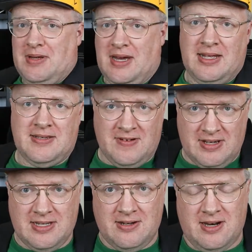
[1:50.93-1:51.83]
and it's very
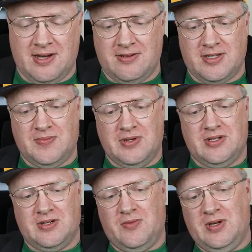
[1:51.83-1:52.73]
sad they're closed,
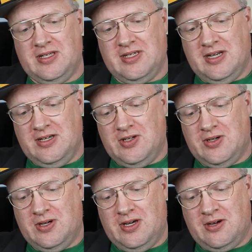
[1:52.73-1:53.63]
but we can still
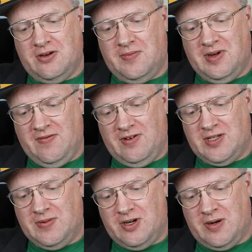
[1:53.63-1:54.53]
enjoy a good beverage,
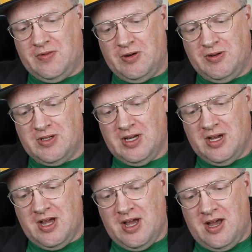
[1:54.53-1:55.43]
support our brewers.
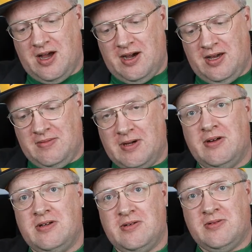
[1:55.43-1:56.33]
I'm
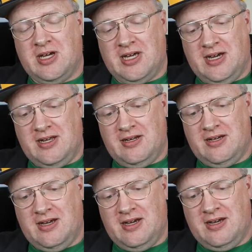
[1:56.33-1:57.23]
going to do what I can,
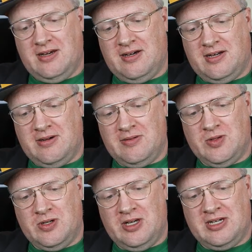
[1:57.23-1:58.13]
although I'm
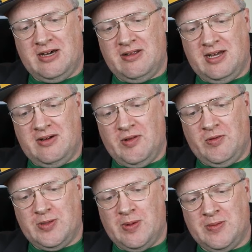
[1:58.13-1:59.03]
sure none of you doubted that. The
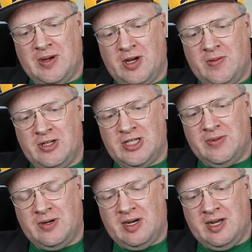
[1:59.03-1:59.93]
one's supposed to be back open to
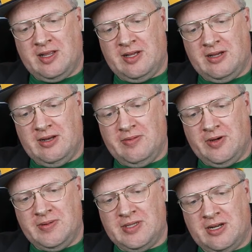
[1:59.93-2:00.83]
support a lot of the
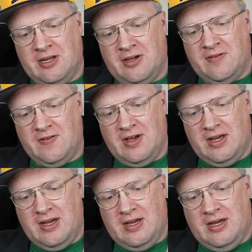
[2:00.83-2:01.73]
pubs that I love
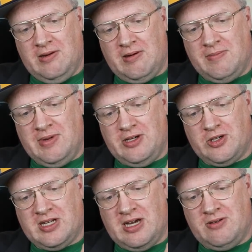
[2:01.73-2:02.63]
who are being
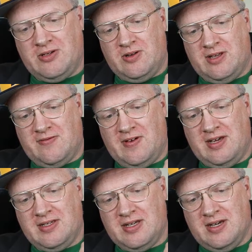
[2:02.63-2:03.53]
shut down this
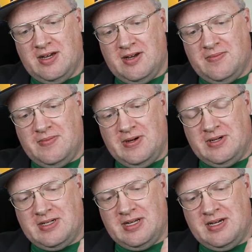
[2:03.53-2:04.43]
phase.
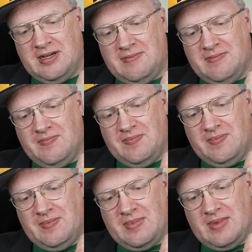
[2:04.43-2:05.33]
But
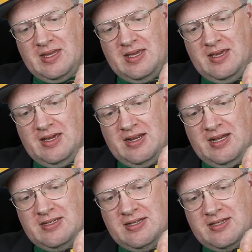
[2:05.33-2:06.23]
yeah,
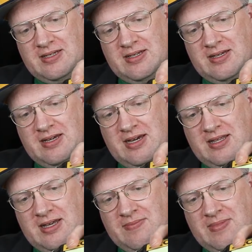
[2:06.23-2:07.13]
let's just
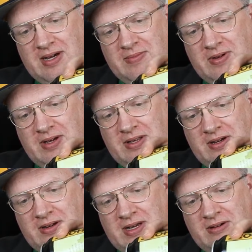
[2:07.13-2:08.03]
get that bad boy in
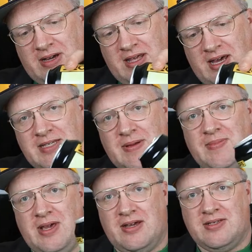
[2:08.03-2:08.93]
there. Now, okay, the head's a bit
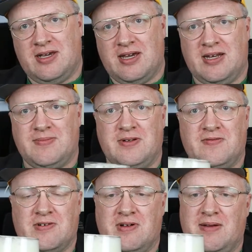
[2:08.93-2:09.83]
big because I can't pull
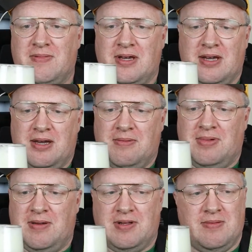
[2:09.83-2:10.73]
for crap.
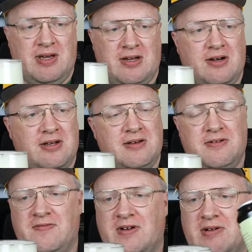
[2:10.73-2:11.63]
People can make all the
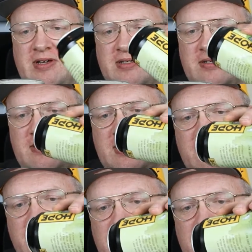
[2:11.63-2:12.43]
various terrible